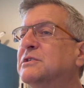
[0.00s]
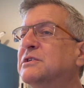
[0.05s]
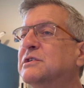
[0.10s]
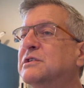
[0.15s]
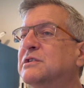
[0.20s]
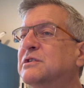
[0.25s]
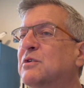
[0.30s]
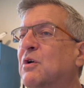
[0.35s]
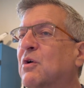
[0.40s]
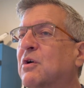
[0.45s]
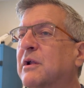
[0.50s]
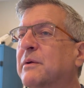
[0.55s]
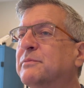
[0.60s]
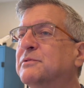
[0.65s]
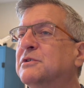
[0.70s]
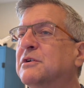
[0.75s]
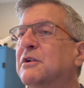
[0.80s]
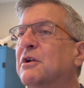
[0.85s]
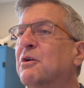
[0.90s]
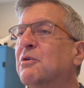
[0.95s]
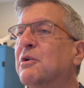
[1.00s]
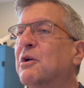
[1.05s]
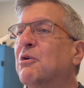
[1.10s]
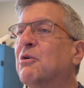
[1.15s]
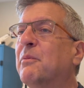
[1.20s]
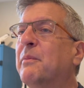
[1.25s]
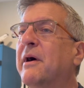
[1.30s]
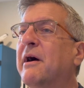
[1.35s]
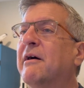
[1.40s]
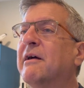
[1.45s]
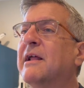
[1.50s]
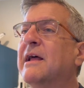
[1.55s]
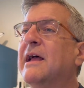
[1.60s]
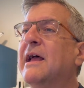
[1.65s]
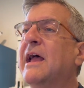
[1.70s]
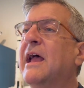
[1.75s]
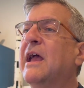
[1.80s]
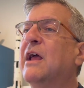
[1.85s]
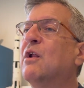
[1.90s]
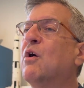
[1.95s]
of startups you don't know about.
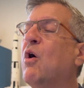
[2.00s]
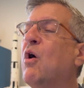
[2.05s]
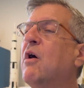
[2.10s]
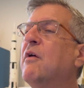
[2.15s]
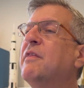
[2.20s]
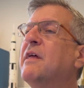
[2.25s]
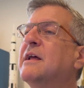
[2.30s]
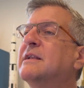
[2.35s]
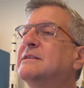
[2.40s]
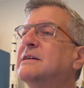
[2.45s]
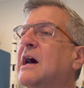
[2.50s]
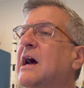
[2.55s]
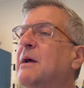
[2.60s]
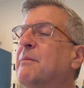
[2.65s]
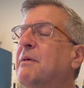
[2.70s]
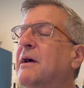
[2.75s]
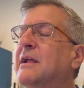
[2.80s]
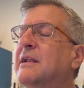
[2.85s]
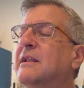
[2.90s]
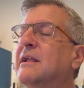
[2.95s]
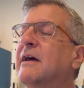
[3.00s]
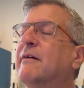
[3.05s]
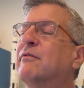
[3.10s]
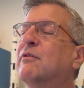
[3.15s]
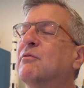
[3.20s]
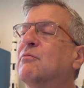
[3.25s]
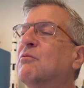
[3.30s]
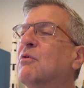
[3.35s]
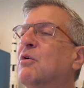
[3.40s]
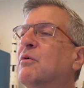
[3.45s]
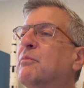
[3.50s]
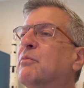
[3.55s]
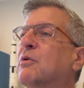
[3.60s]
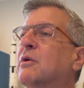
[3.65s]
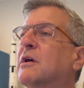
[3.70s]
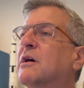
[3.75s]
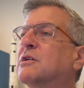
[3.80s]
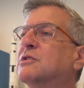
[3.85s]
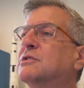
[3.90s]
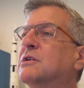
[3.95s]
In all that time, I never wrote
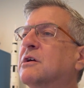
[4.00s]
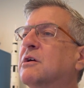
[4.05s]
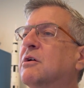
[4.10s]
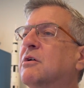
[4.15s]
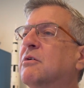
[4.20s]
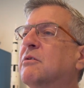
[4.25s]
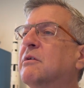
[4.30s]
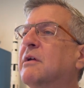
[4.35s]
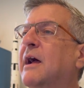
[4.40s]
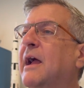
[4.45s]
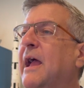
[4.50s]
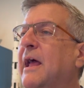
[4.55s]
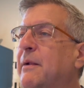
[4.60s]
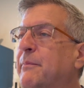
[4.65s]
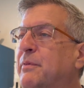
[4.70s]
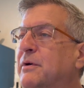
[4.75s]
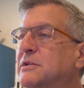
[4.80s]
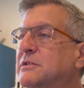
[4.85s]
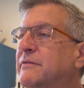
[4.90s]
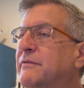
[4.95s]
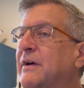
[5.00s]
production code. I had a bunch of